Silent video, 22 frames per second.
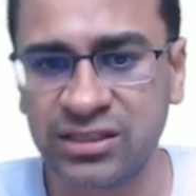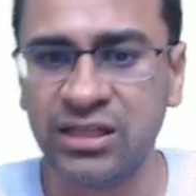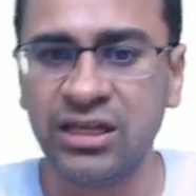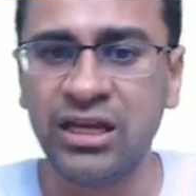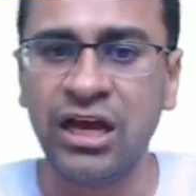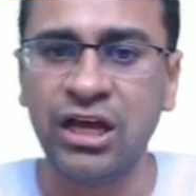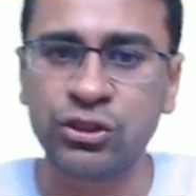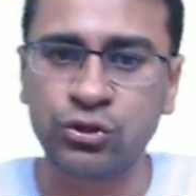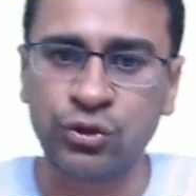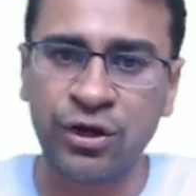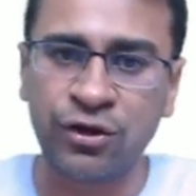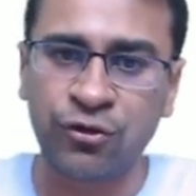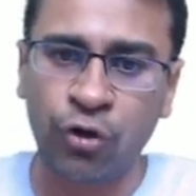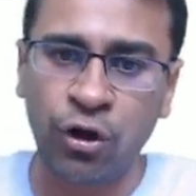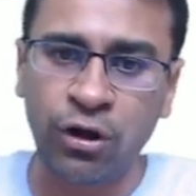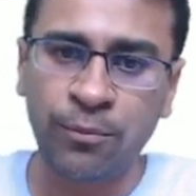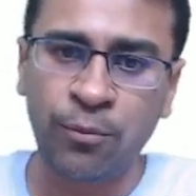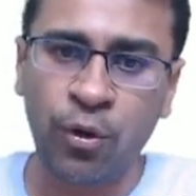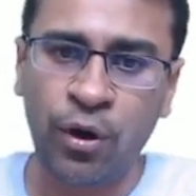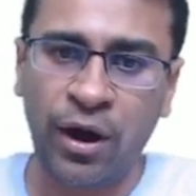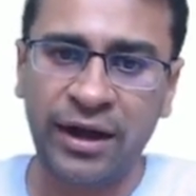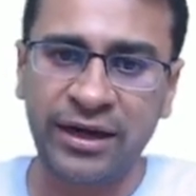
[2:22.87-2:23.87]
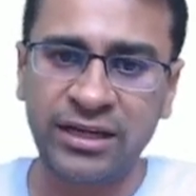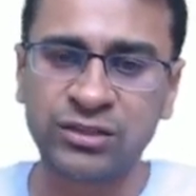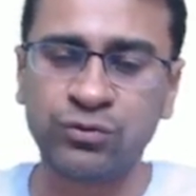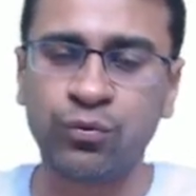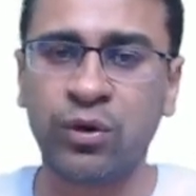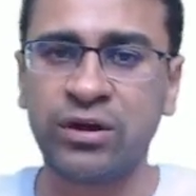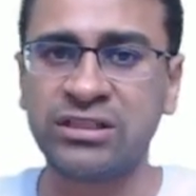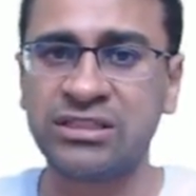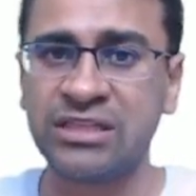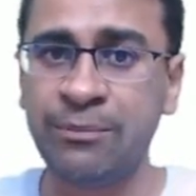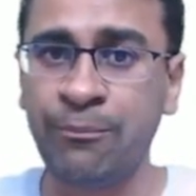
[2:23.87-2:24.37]
So in chronic bronchitis, what
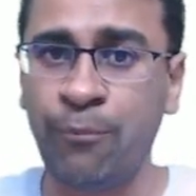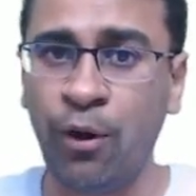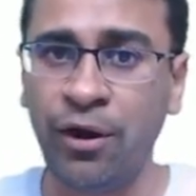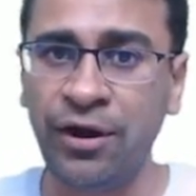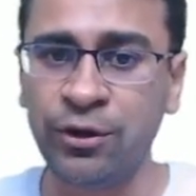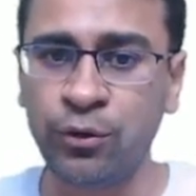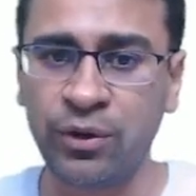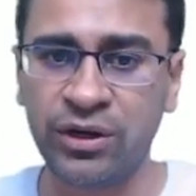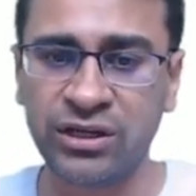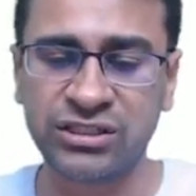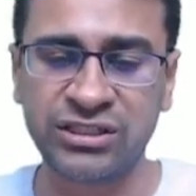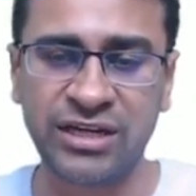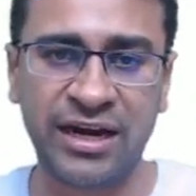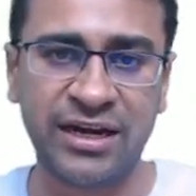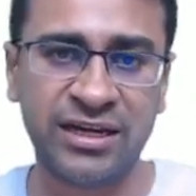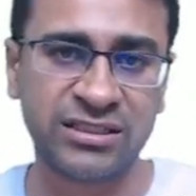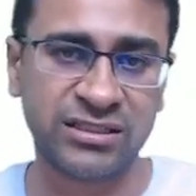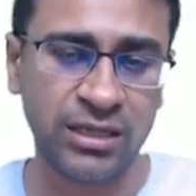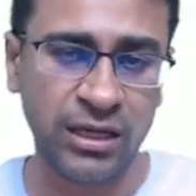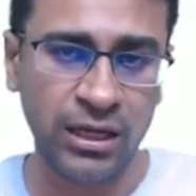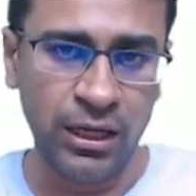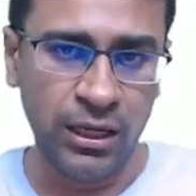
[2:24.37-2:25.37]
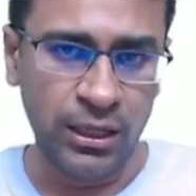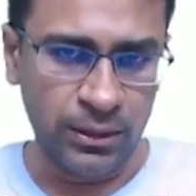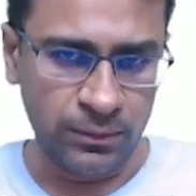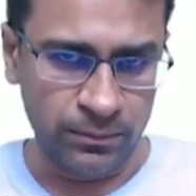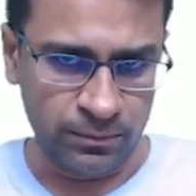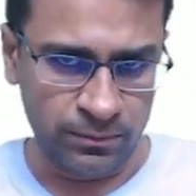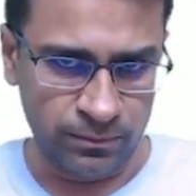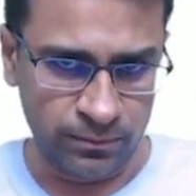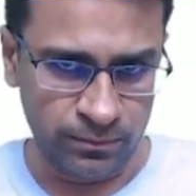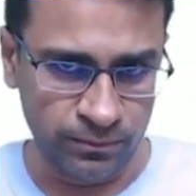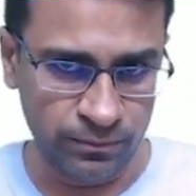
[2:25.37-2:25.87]
is important to understand is
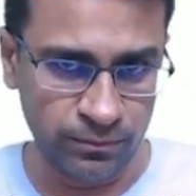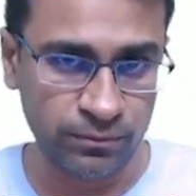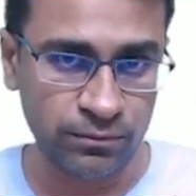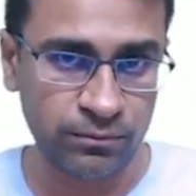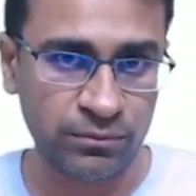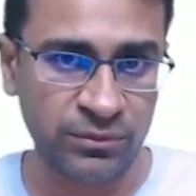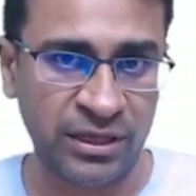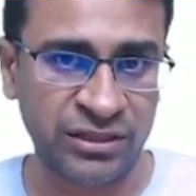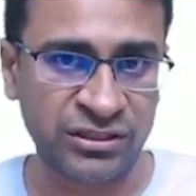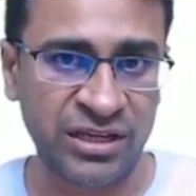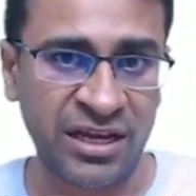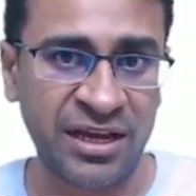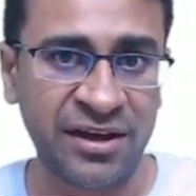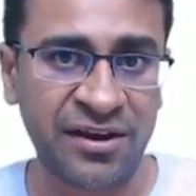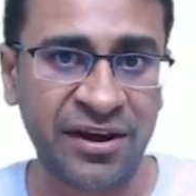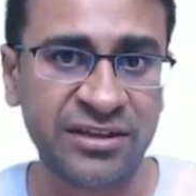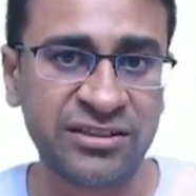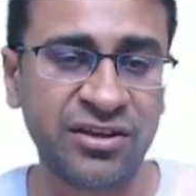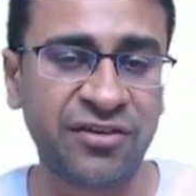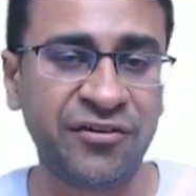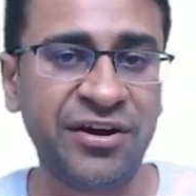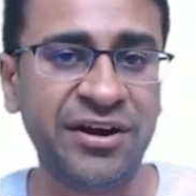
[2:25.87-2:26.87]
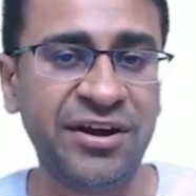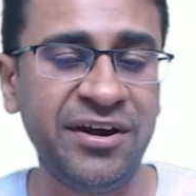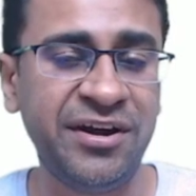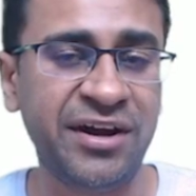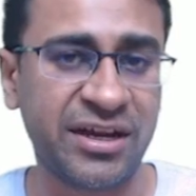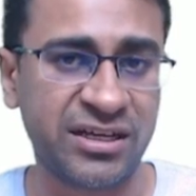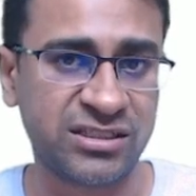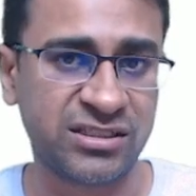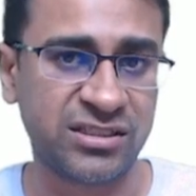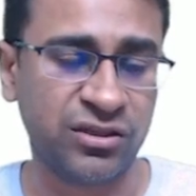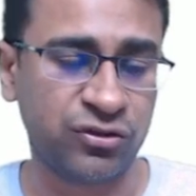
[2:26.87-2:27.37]
there's increase in reed
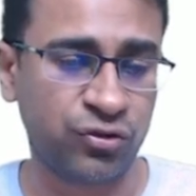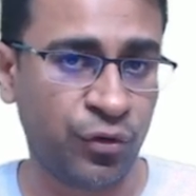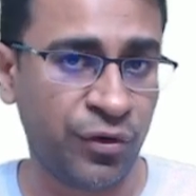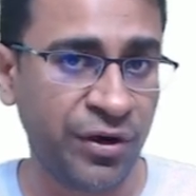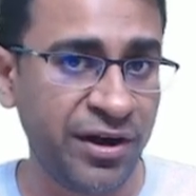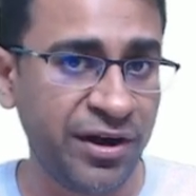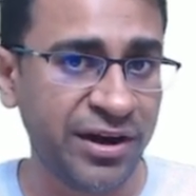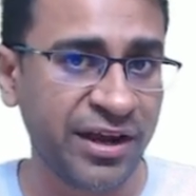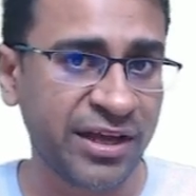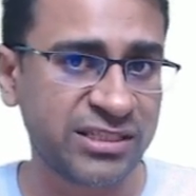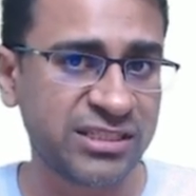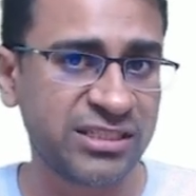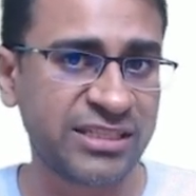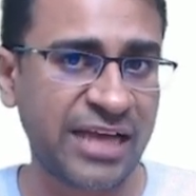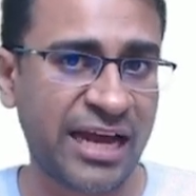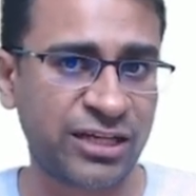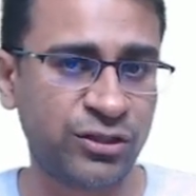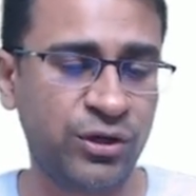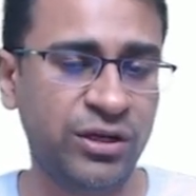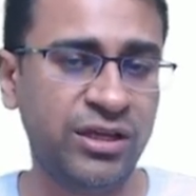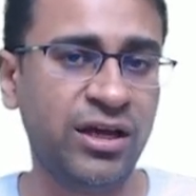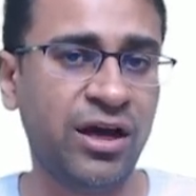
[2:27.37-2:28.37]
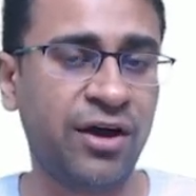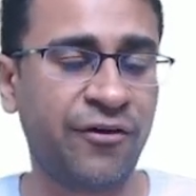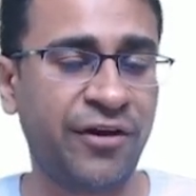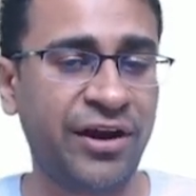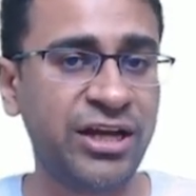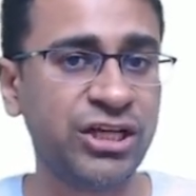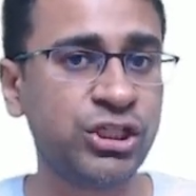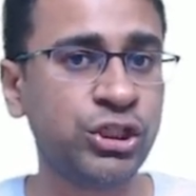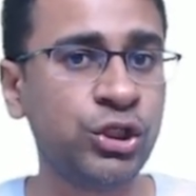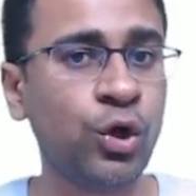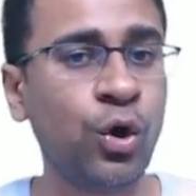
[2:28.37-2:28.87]
index. The reed index is actually a
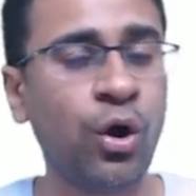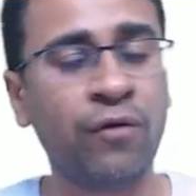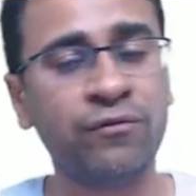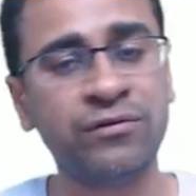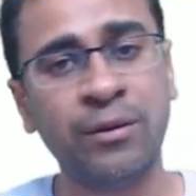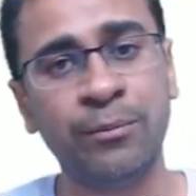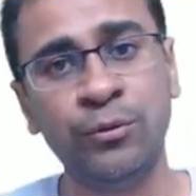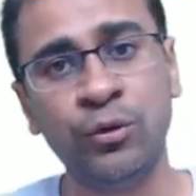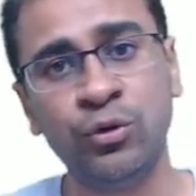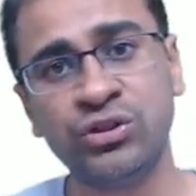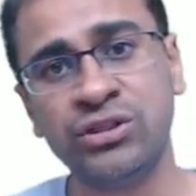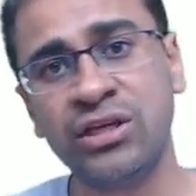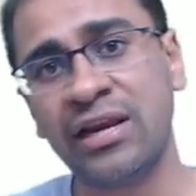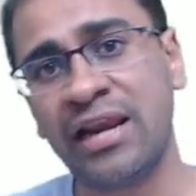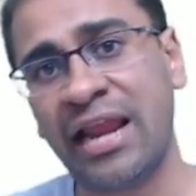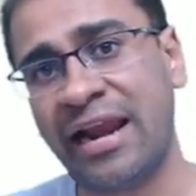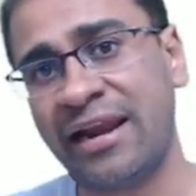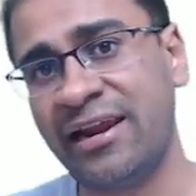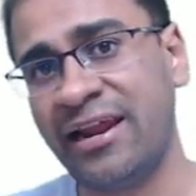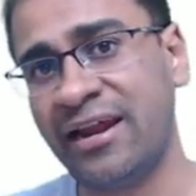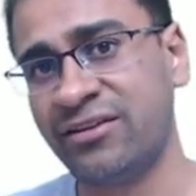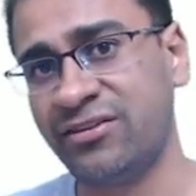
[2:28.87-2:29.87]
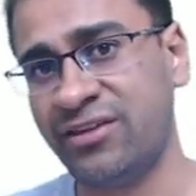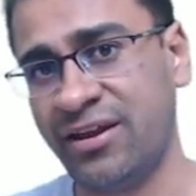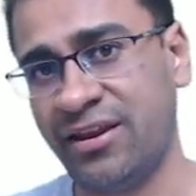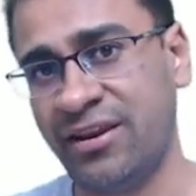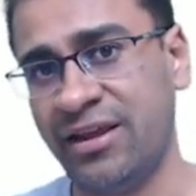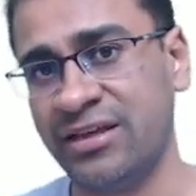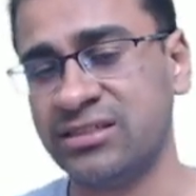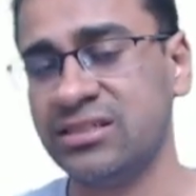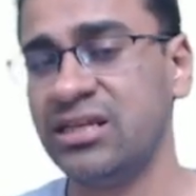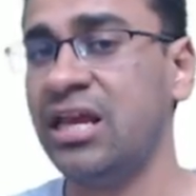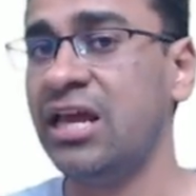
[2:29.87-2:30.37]
ratio of the mucin gland layer thickness